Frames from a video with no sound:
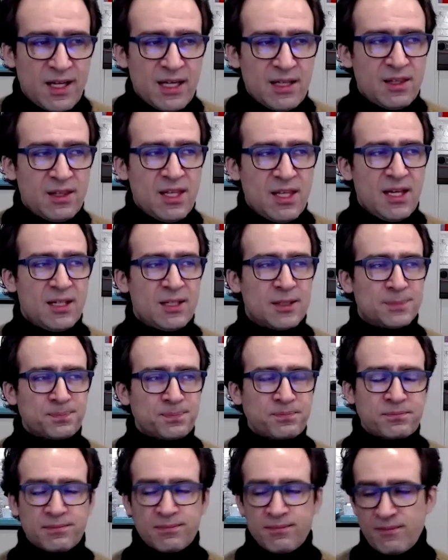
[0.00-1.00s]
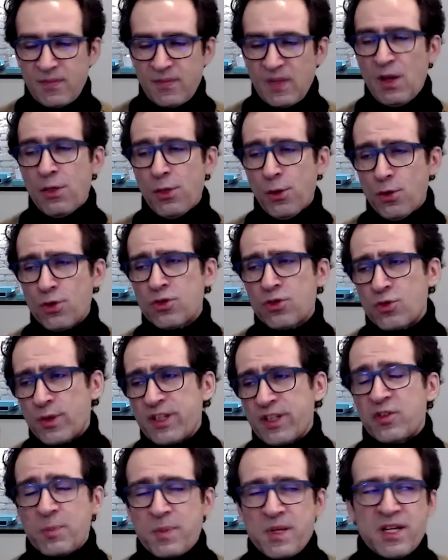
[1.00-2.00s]
I think those
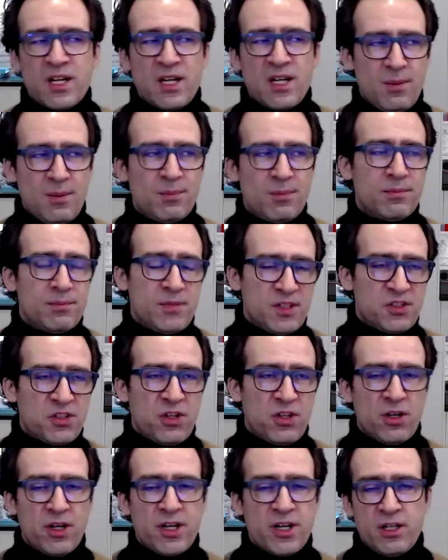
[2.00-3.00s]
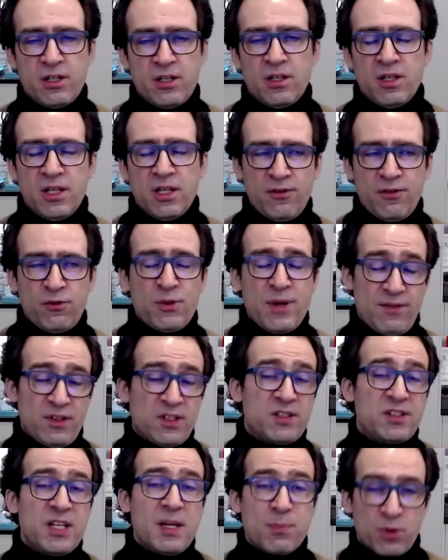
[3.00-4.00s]
risks become material if we have
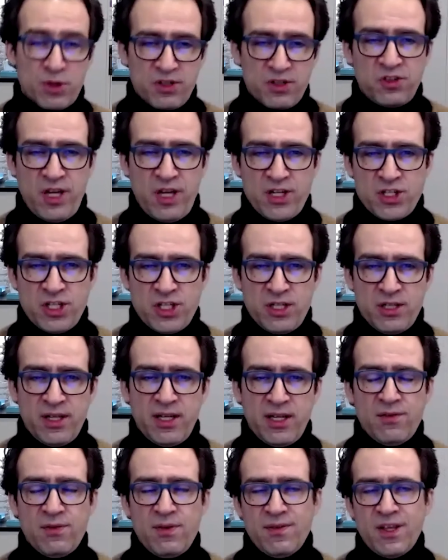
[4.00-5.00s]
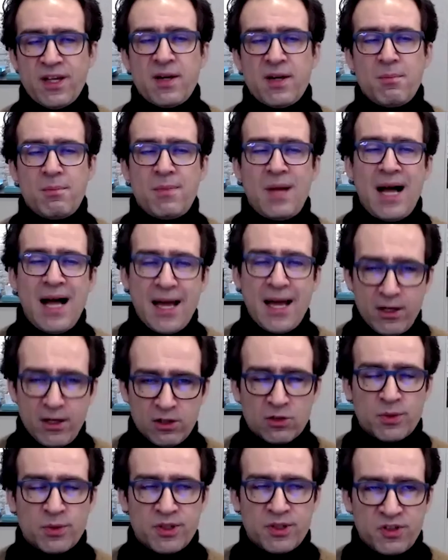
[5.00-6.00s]
a deep recession. Like if we have like a
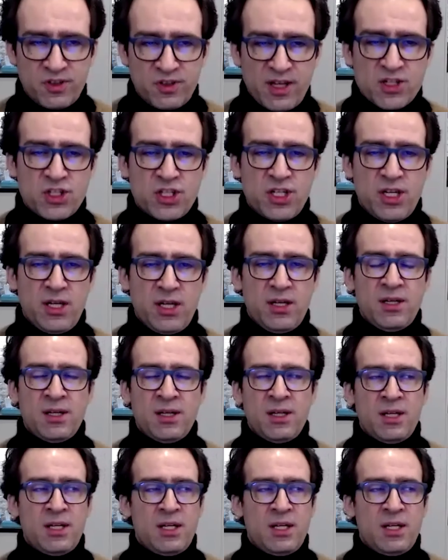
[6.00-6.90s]
mild recession,